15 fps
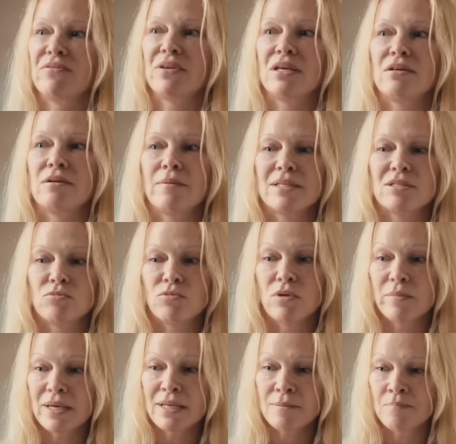feel as a
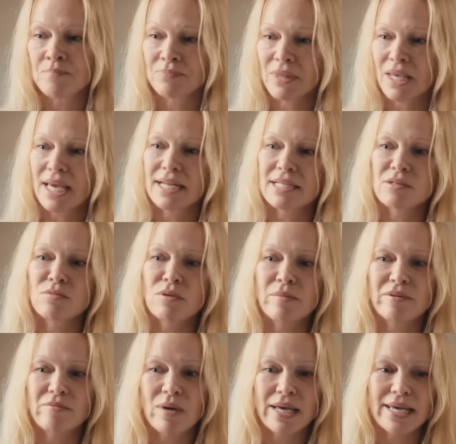woman, and as a
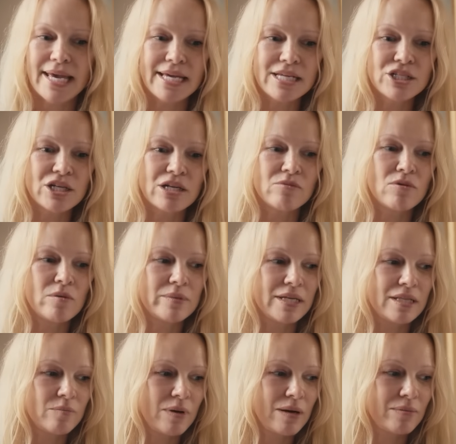woman my age, and a
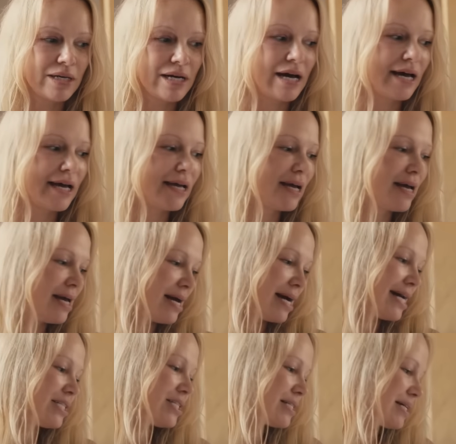woman in the public eye, I